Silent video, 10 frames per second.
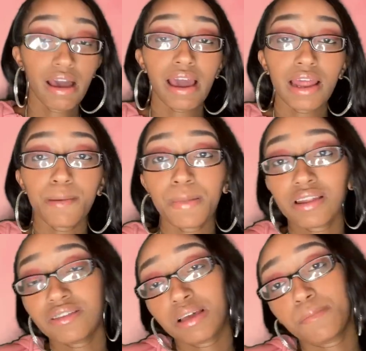And by
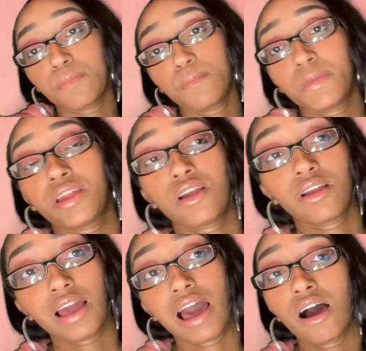the time me and
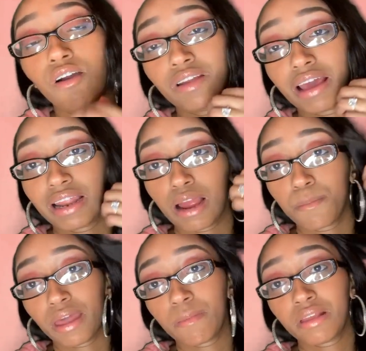her had already had our
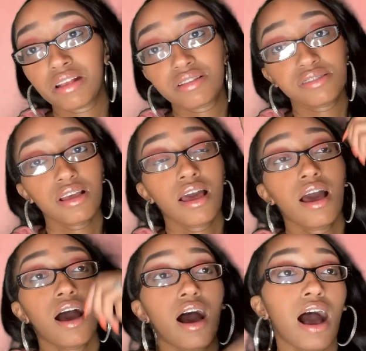babies,
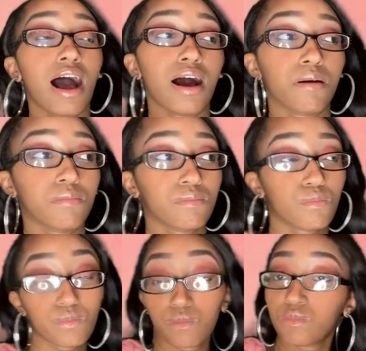
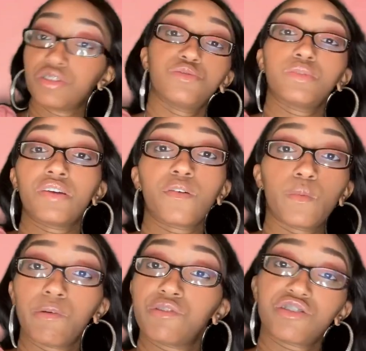um, this is whenever
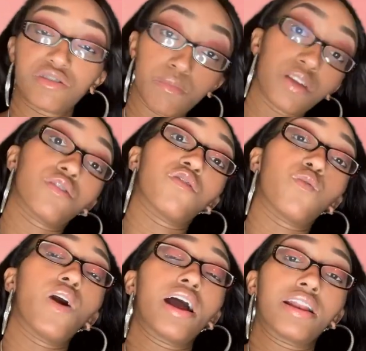we were just a mother of
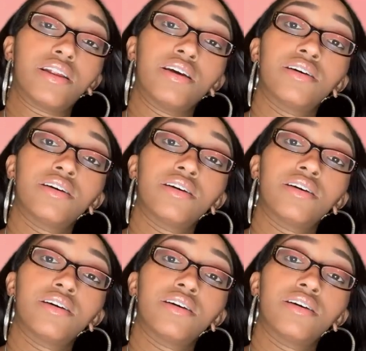one.